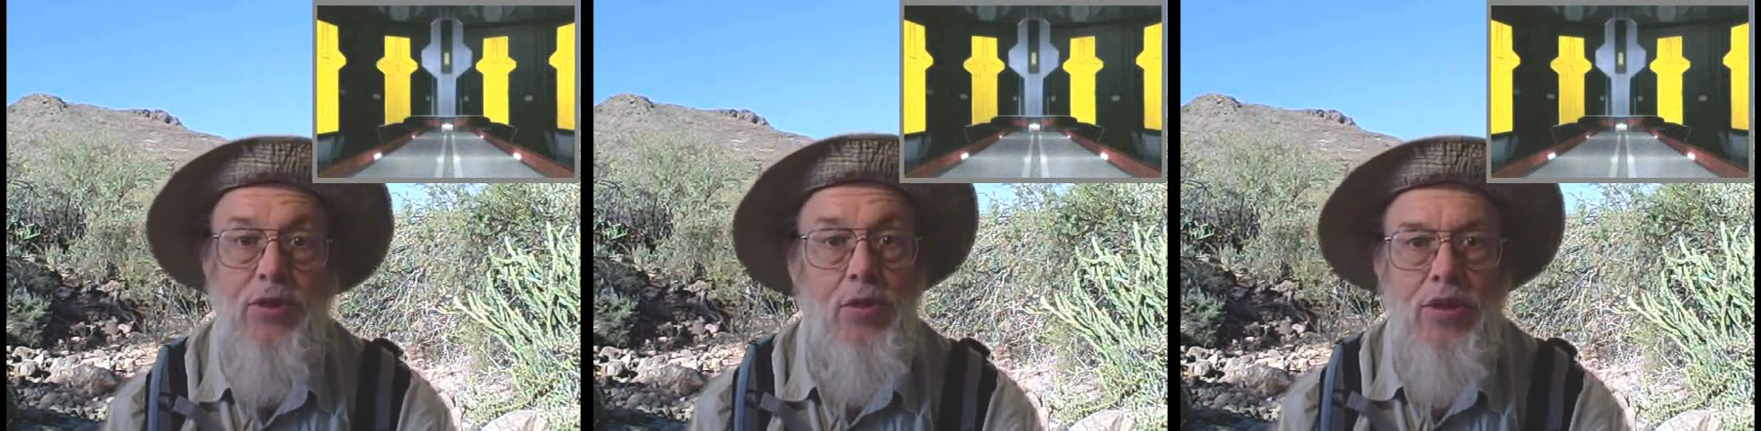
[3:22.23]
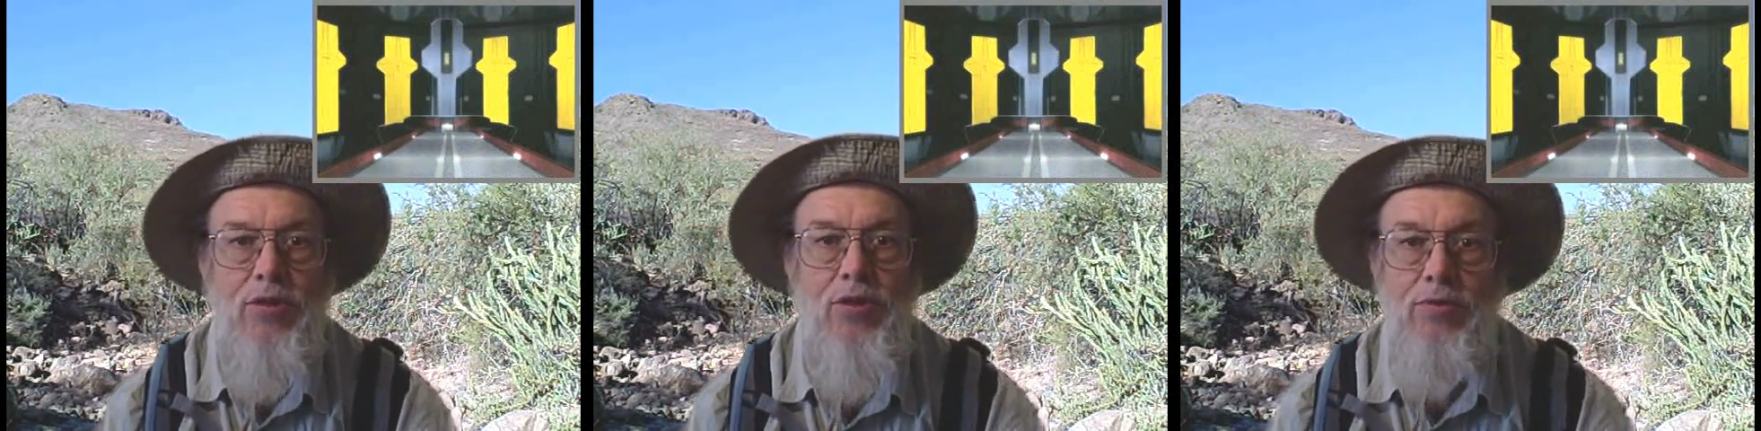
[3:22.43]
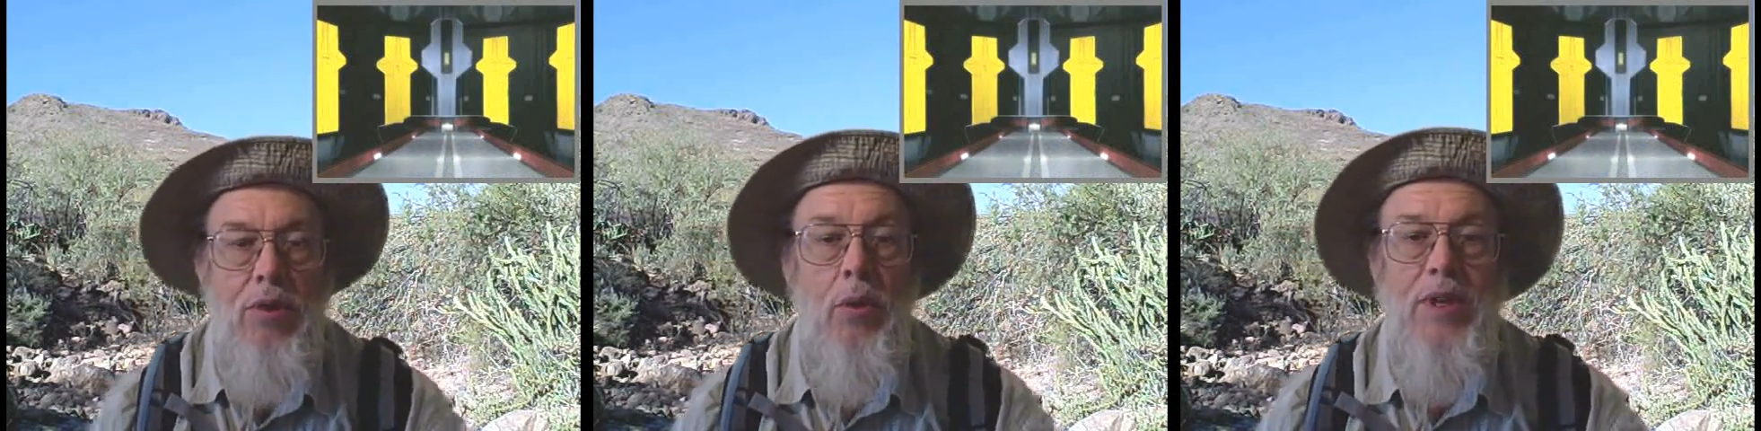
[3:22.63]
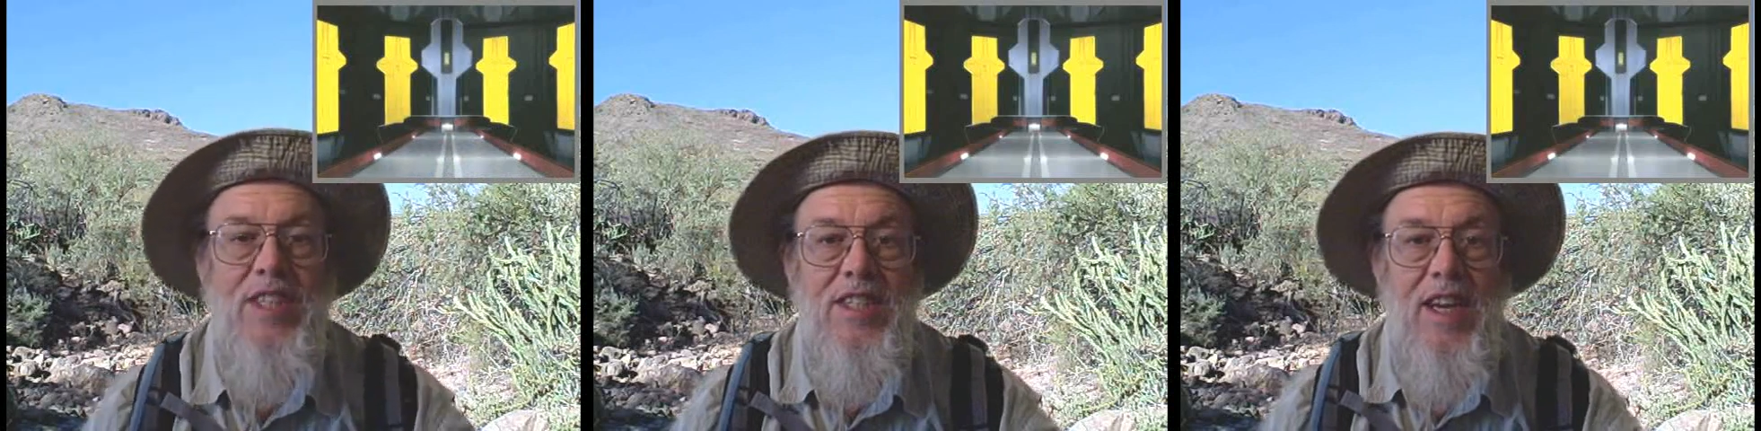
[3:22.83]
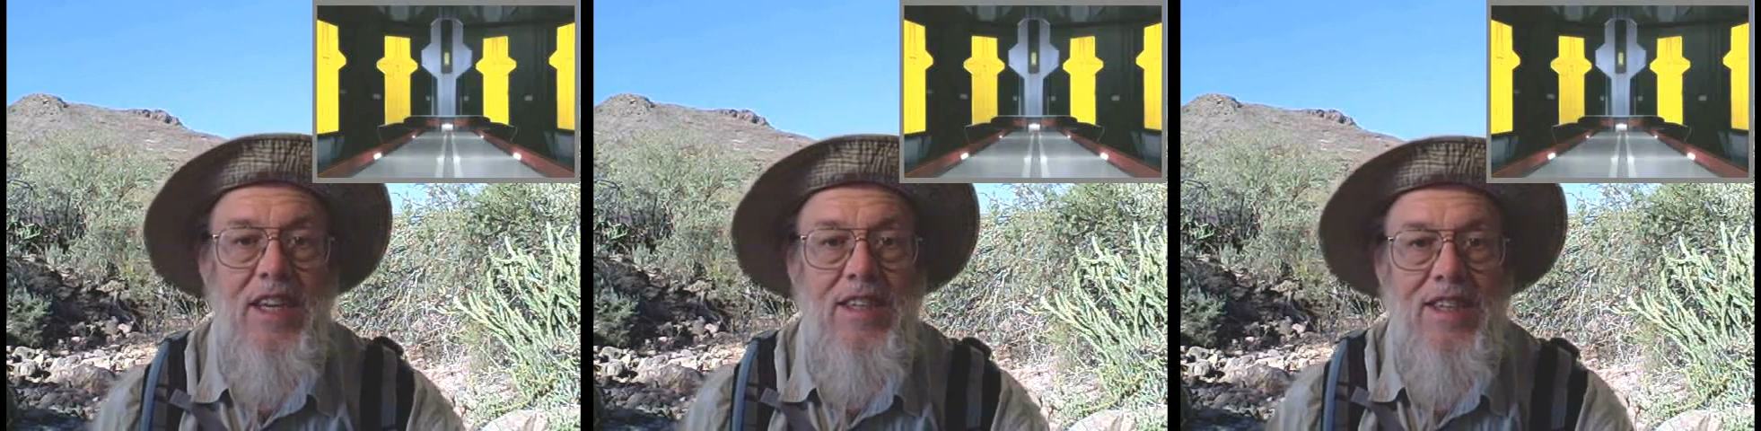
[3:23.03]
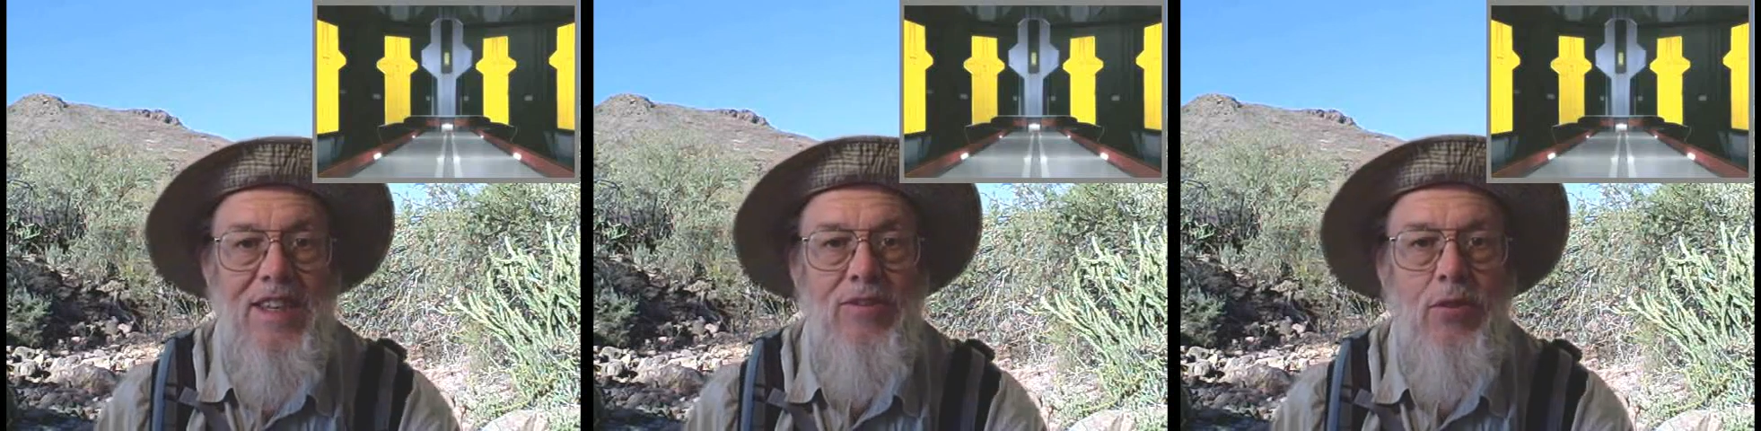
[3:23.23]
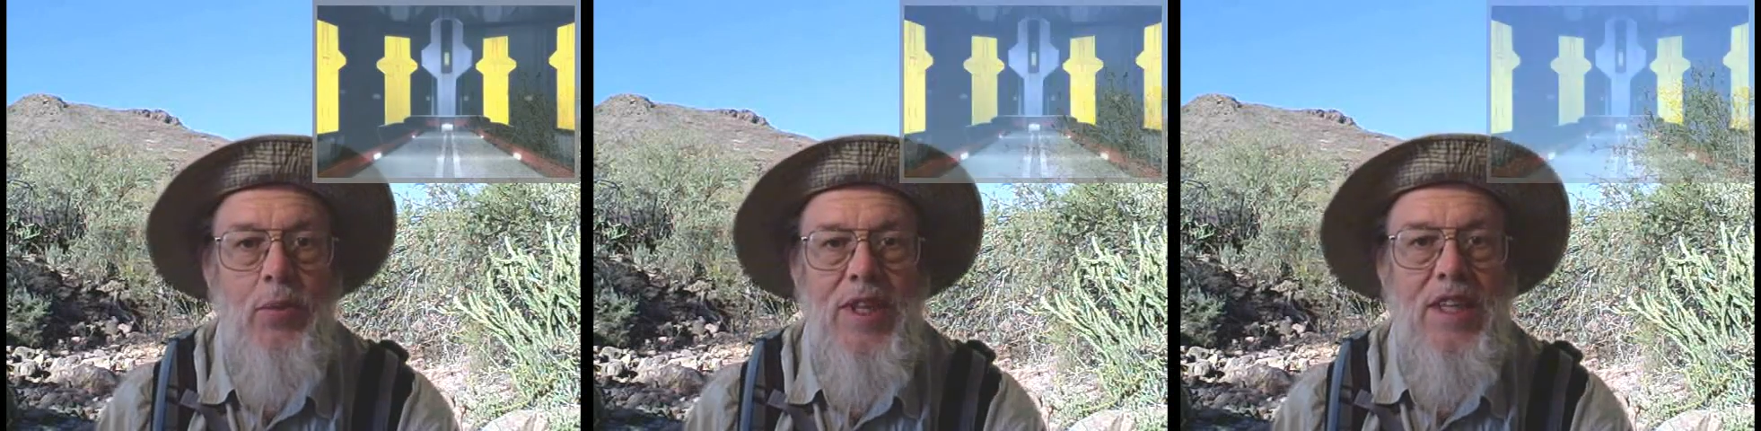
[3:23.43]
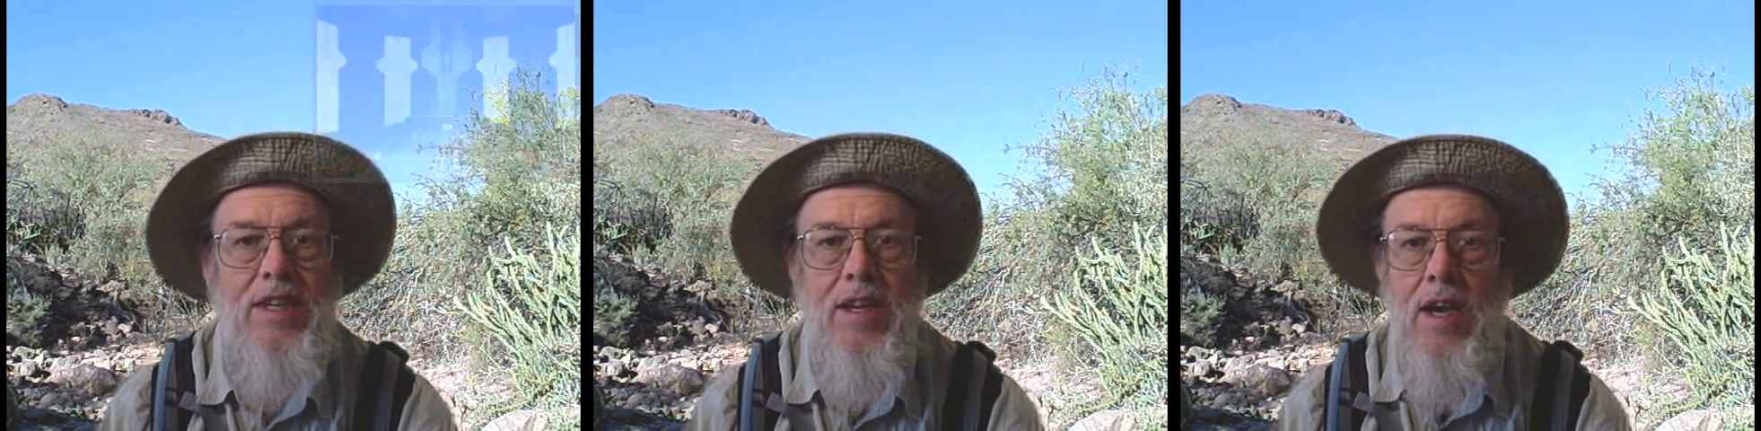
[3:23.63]
you could throw a state dinner
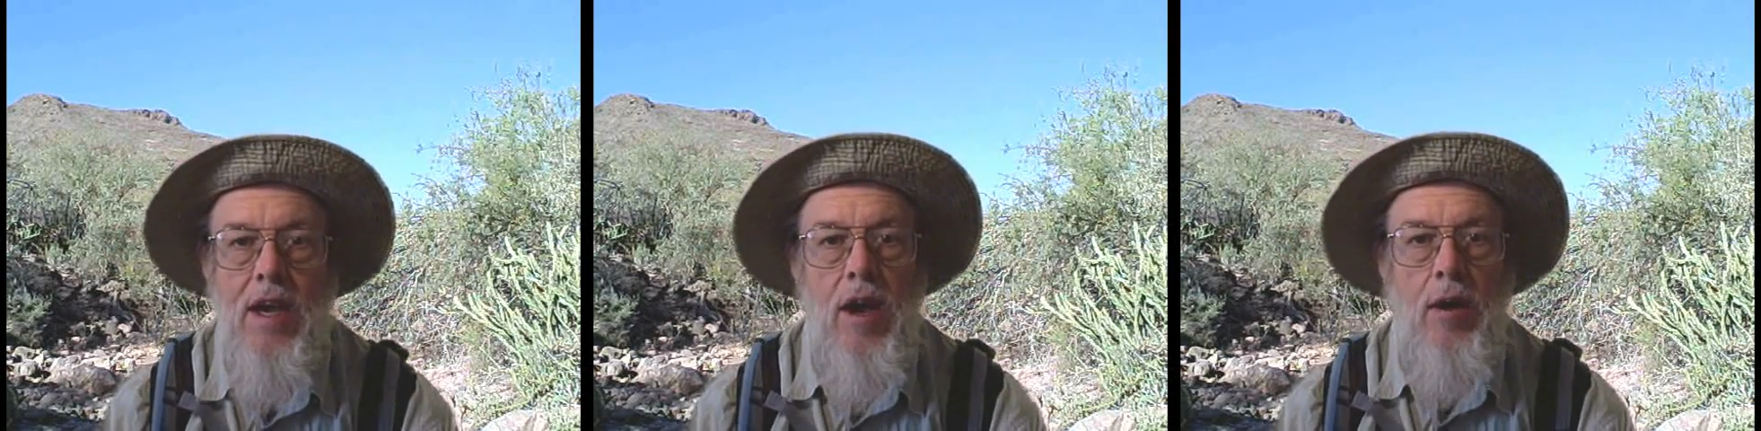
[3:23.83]
with it,